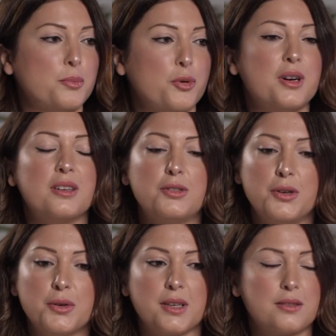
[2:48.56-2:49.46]
It's important
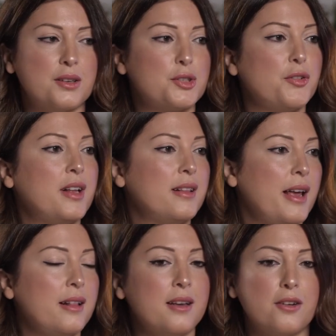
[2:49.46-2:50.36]
to use a sunscreen
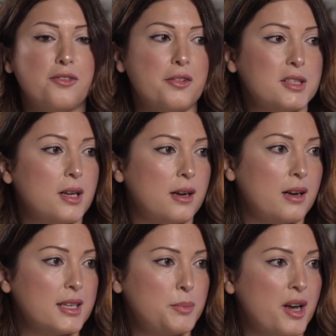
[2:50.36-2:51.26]
daily of
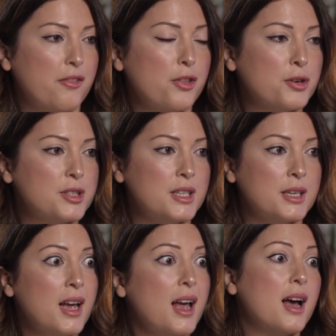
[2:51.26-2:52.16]
SPF
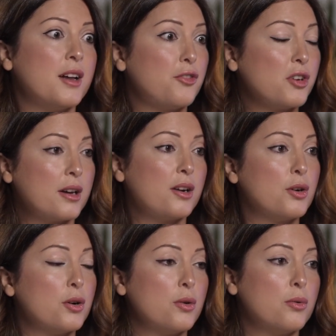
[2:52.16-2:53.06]
30. And if you're going to
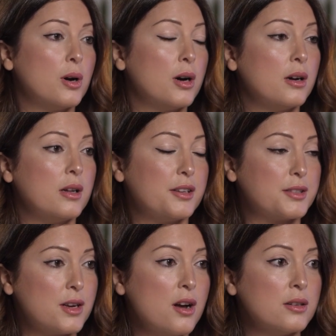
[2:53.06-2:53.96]
go in the
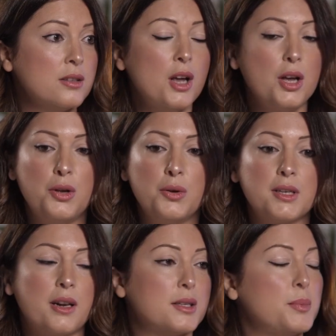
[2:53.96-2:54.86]
sun, you
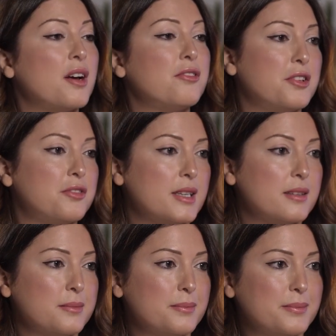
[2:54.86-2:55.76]
use an SPF 50.